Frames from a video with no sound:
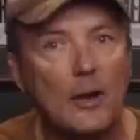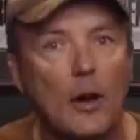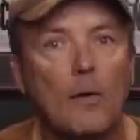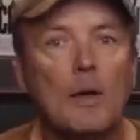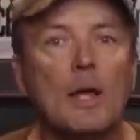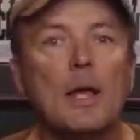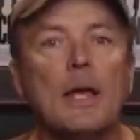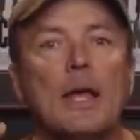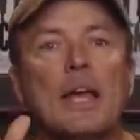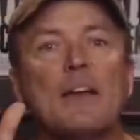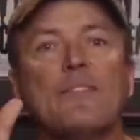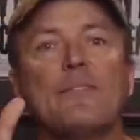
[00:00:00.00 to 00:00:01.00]
at all.
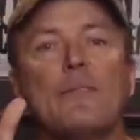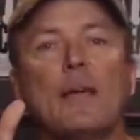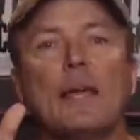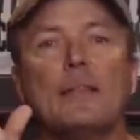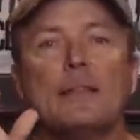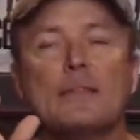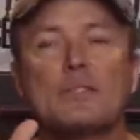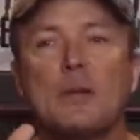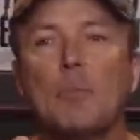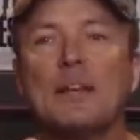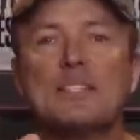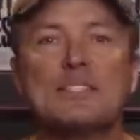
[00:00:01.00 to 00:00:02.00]
If
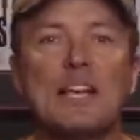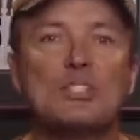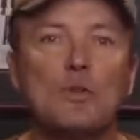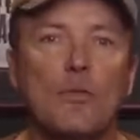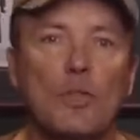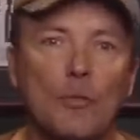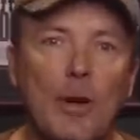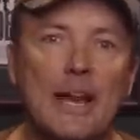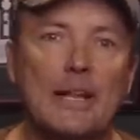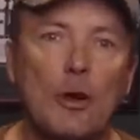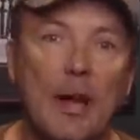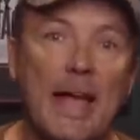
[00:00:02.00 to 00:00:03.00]
somebody says over the
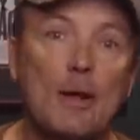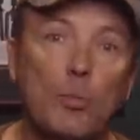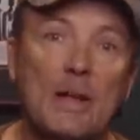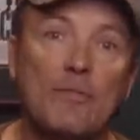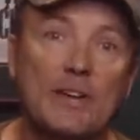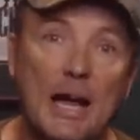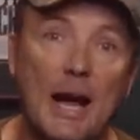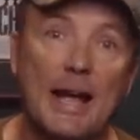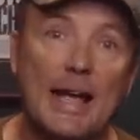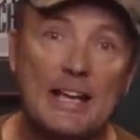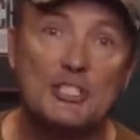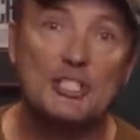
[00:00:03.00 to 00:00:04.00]
radio, hey, we've
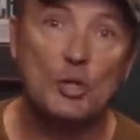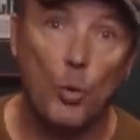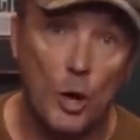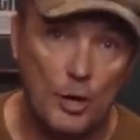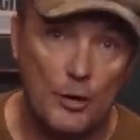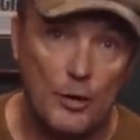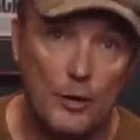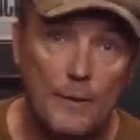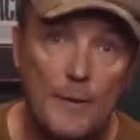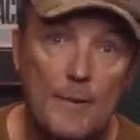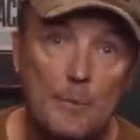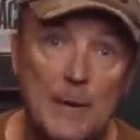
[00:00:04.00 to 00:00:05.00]
got a squirter,
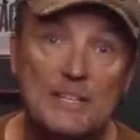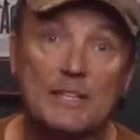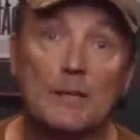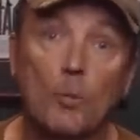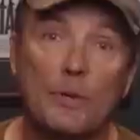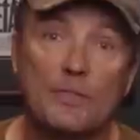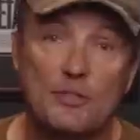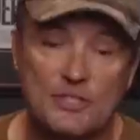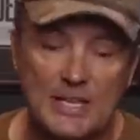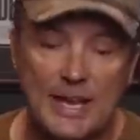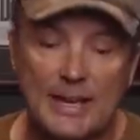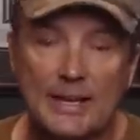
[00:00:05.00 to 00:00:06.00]
basically what they're
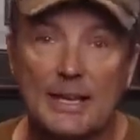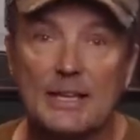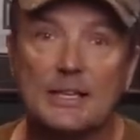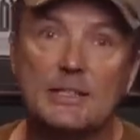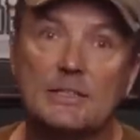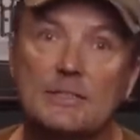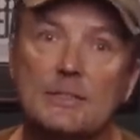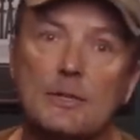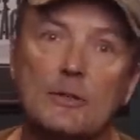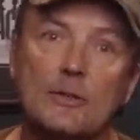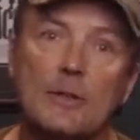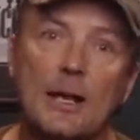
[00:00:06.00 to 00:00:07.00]
saying is
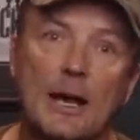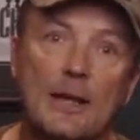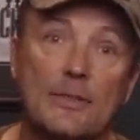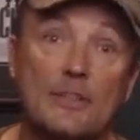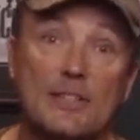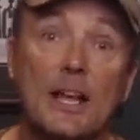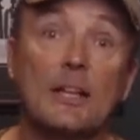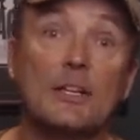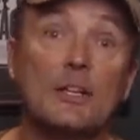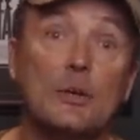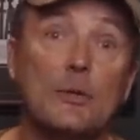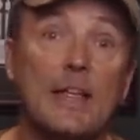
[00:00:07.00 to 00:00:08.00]
they're, uh, they're telling
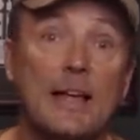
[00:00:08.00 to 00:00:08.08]
you